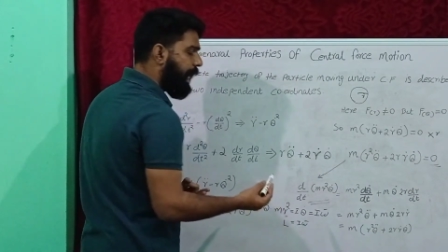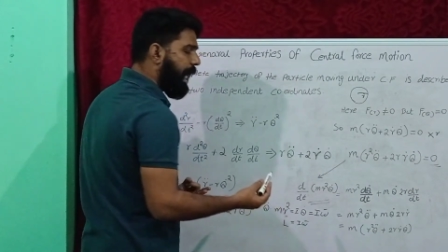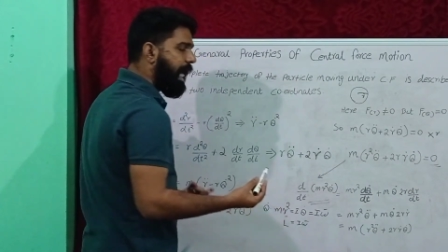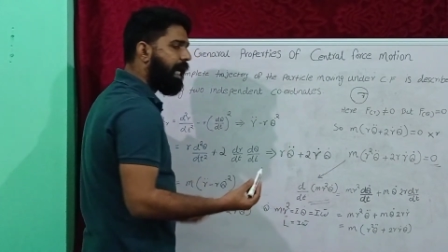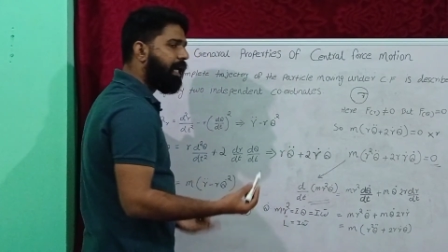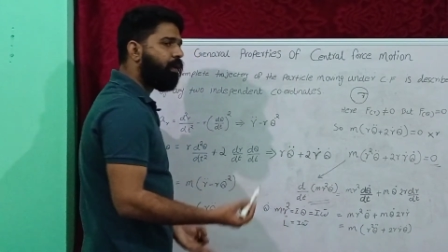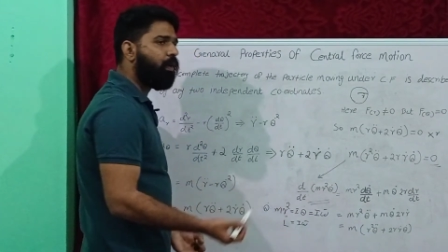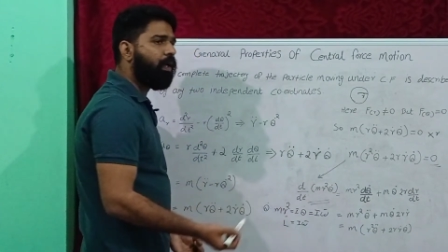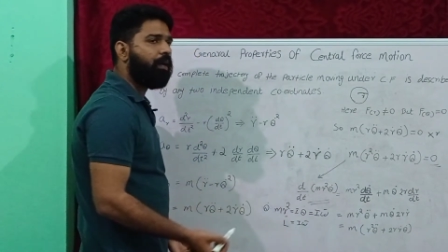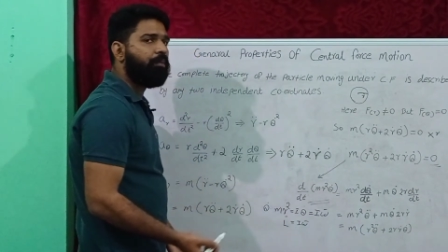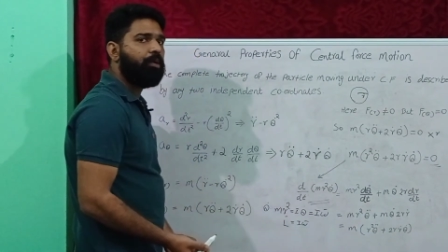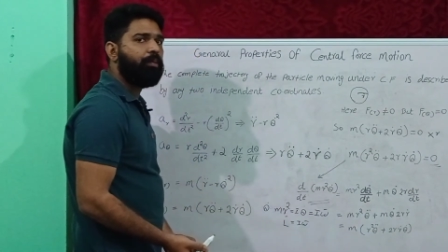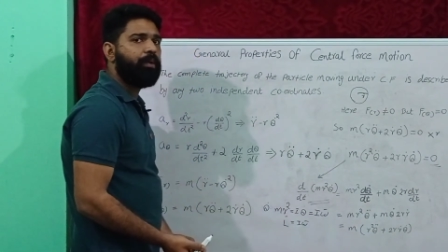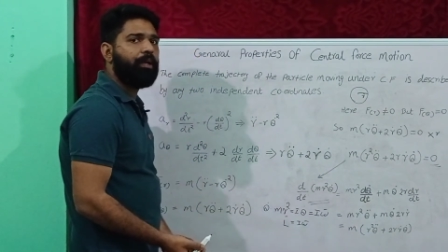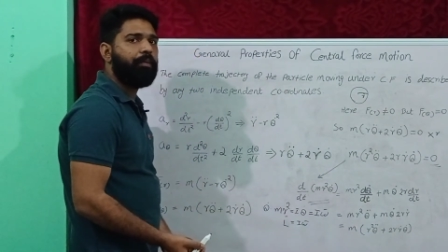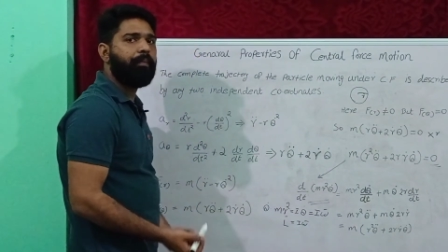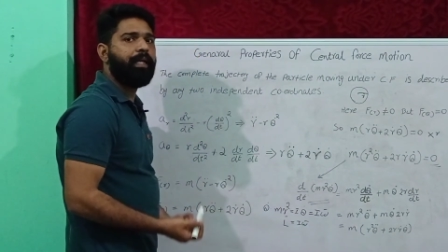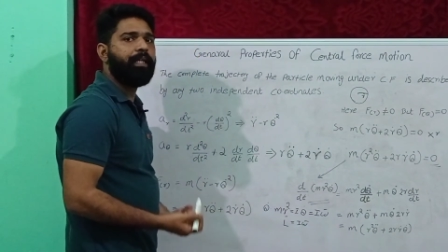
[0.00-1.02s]
angular
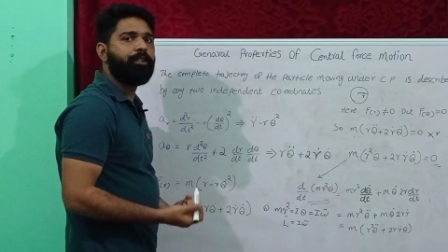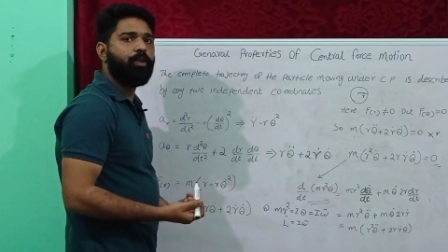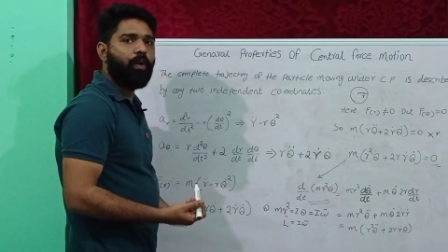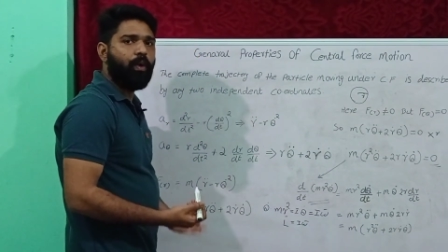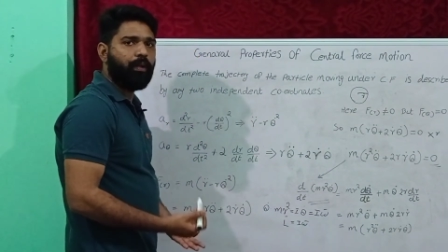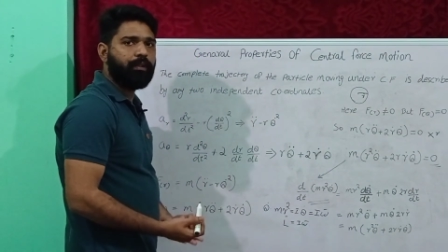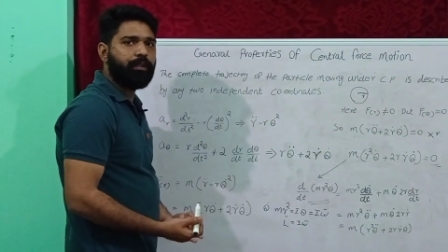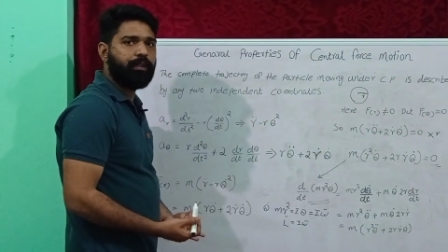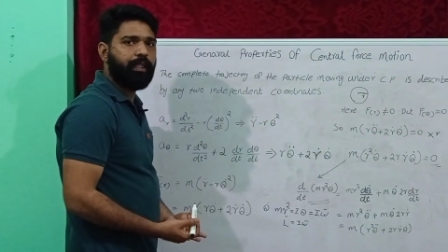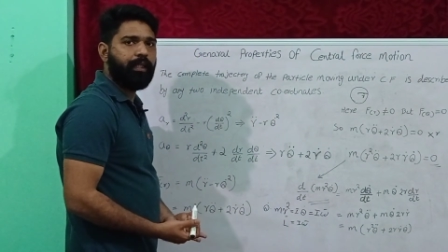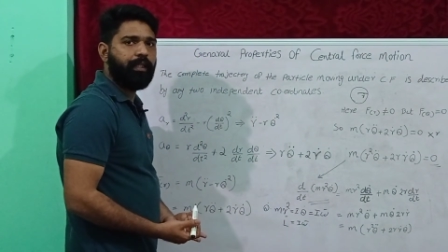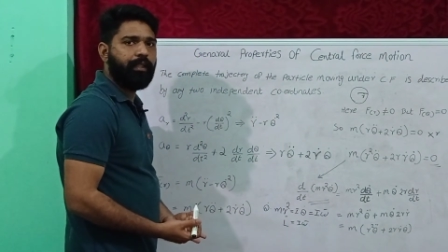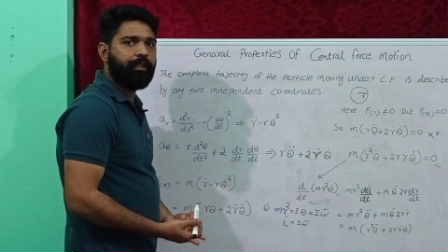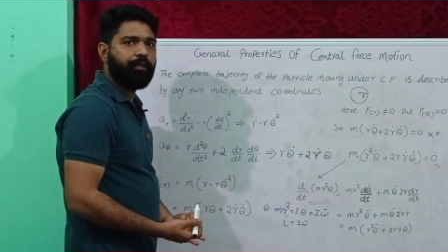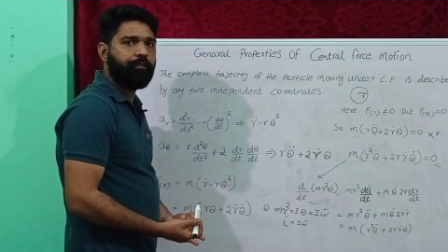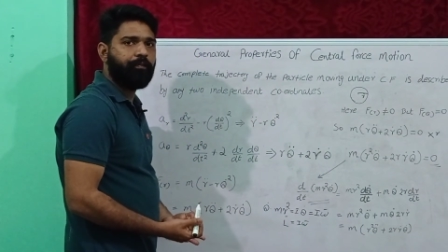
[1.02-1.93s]
momentum is constant.